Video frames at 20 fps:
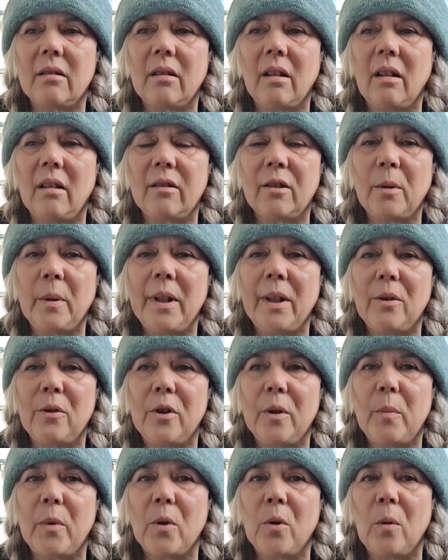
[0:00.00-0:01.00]
I had quite a lot
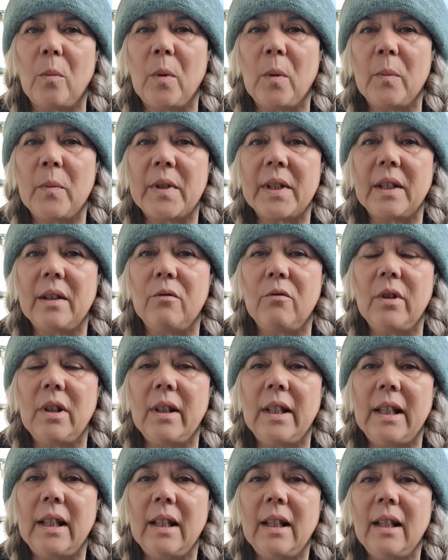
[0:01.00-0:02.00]
of problems, and
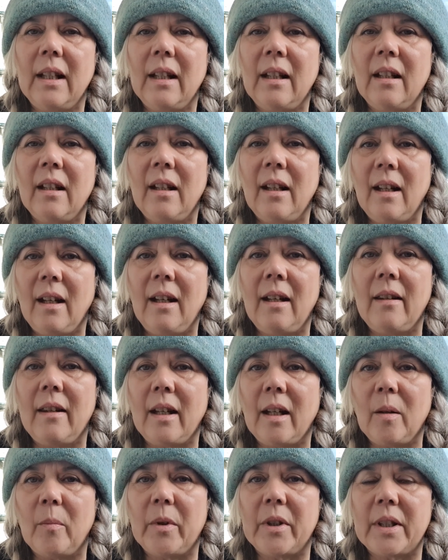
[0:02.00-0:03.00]
really at
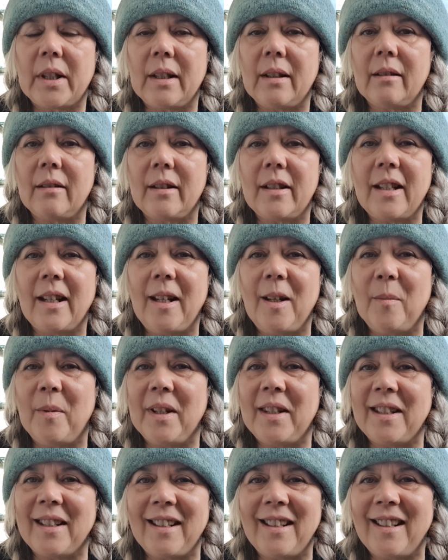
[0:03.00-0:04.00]
that particular time I
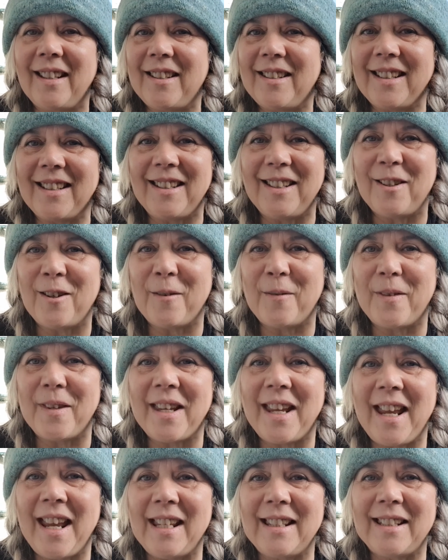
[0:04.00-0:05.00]
didn't have the
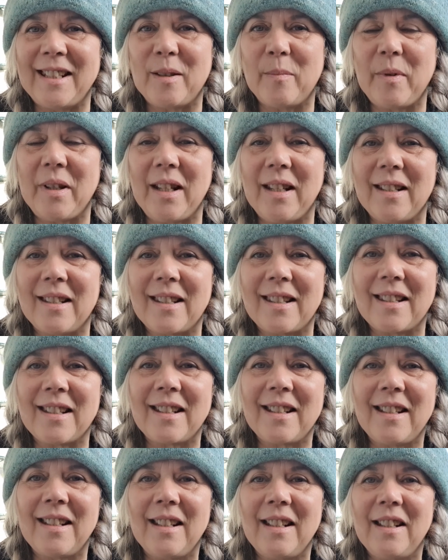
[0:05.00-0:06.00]
head space
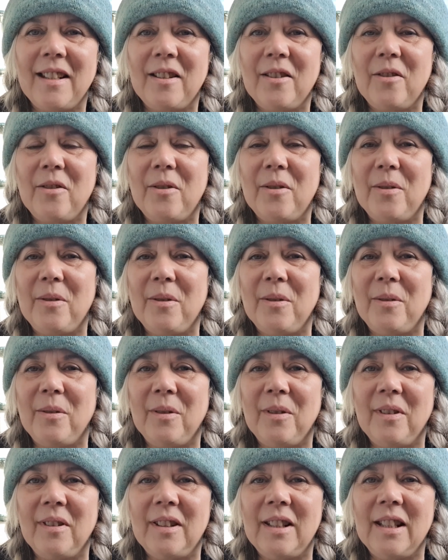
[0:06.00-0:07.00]

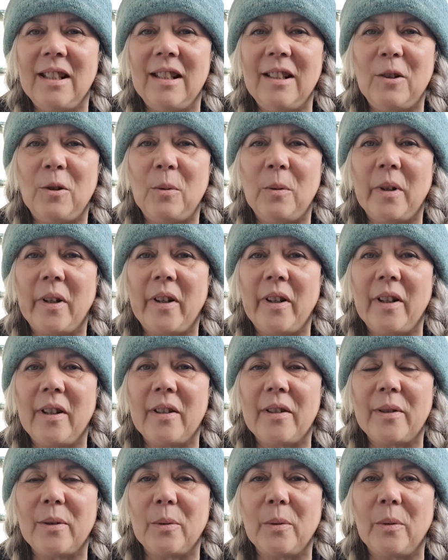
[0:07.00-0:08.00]
to deal with
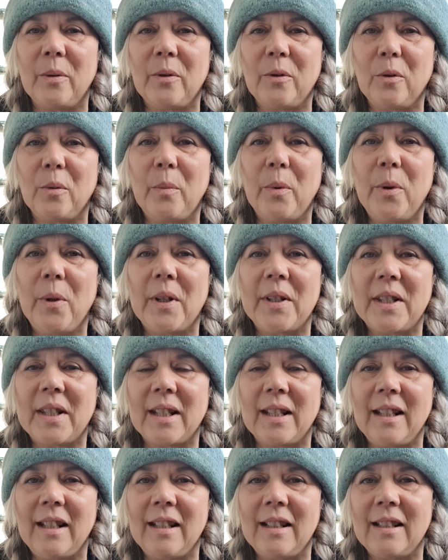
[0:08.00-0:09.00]
it, so it got put
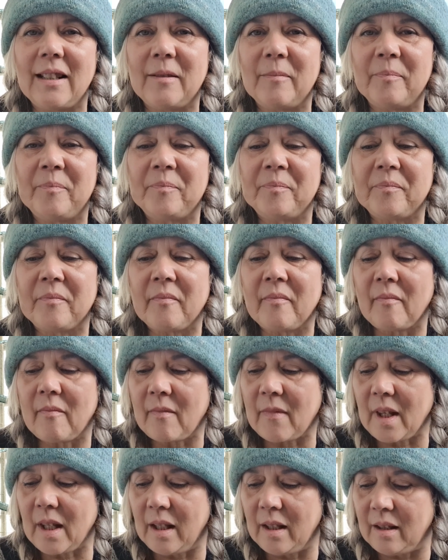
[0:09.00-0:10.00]
aside.
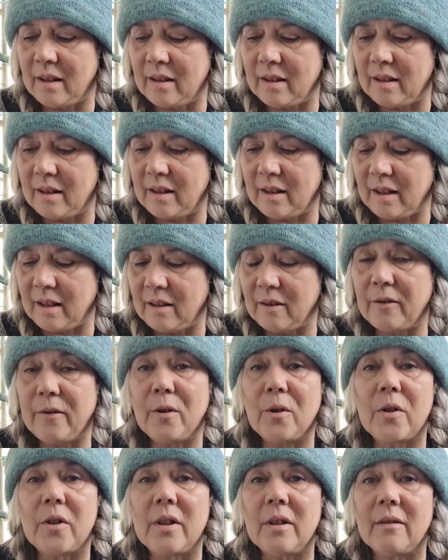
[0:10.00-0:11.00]
And
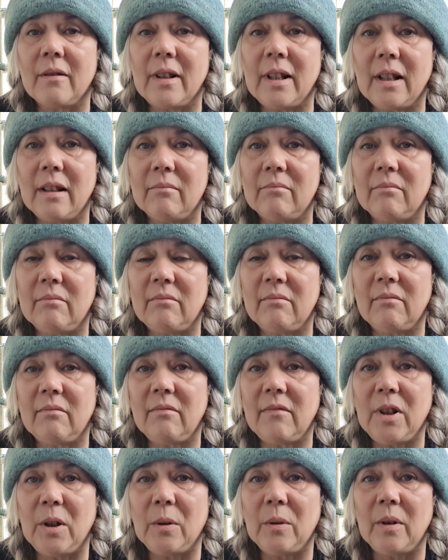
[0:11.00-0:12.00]
unfortunately,
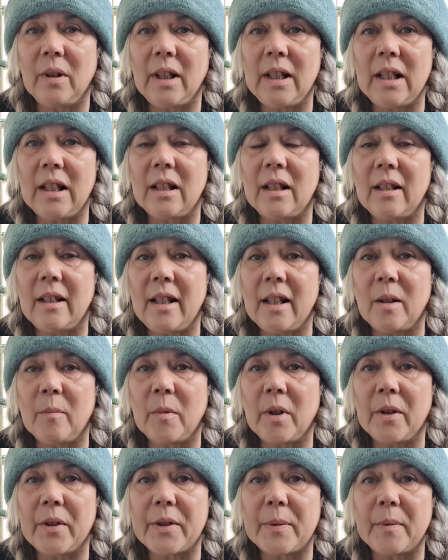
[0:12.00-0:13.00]
a year later
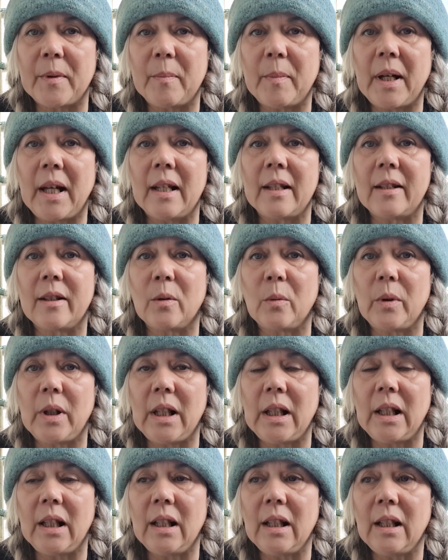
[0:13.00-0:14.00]
my husband passed
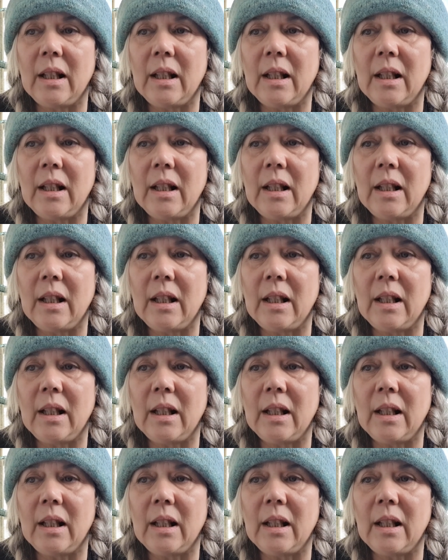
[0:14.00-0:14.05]
away